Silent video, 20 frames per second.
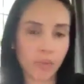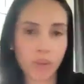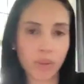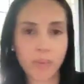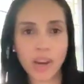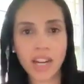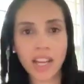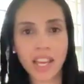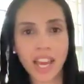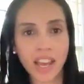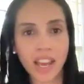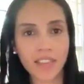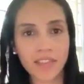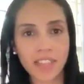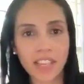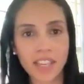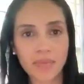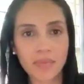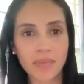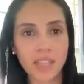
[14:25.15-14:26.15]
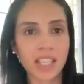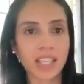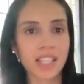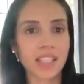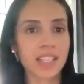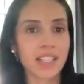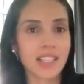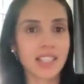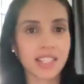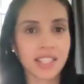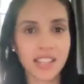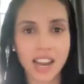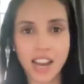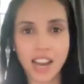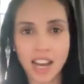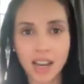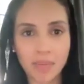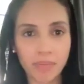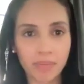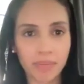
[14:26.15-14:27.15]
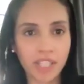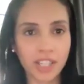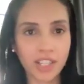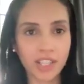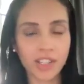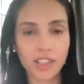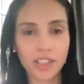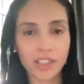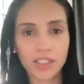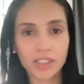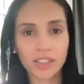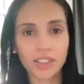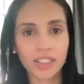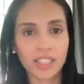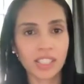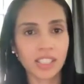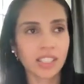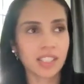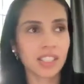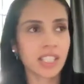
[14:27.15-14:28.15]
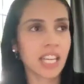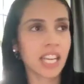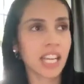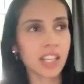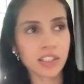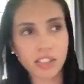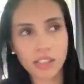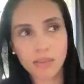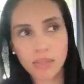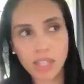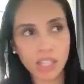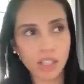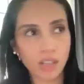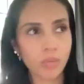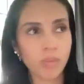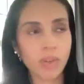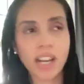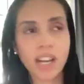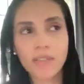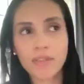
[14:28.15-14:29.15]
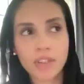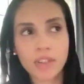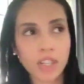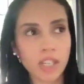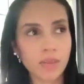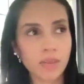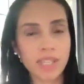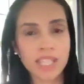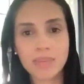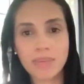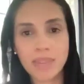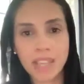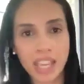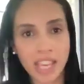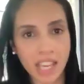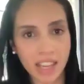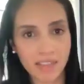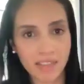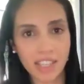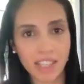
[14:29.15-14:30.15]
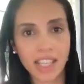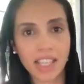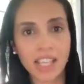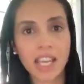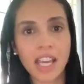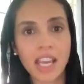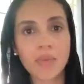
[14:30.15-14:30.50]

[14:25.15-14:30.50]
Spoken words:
we want to have them stop, tantruming or whatever, or misbehaving, like,